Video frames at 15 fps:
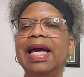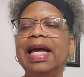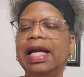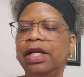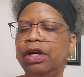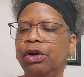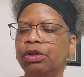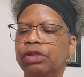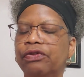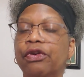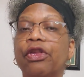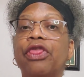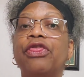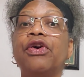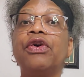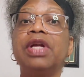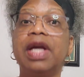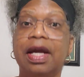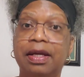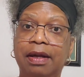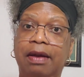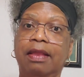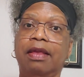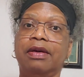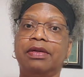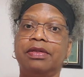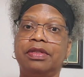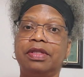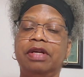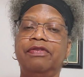It goes for
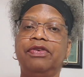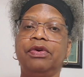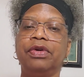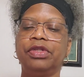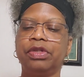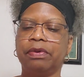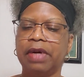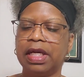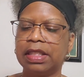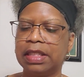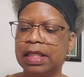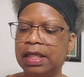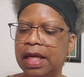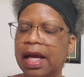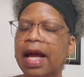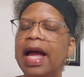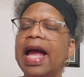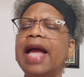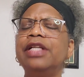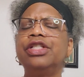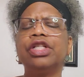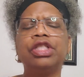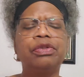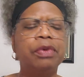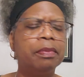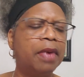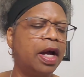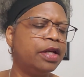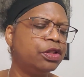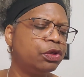$38 if you're interested. And just to
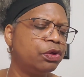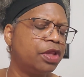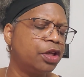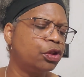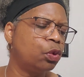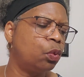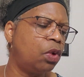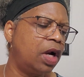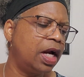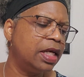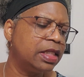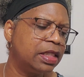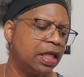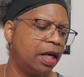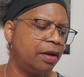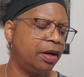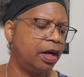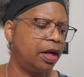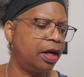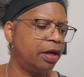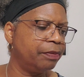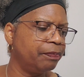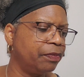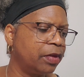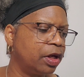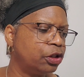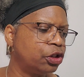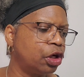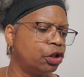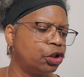remind you that the wines that
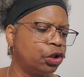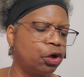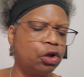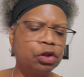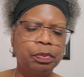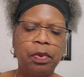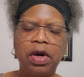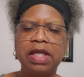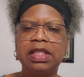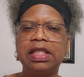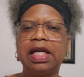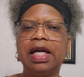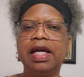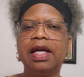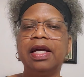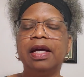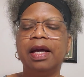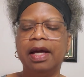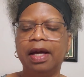Jean-Charles Boisset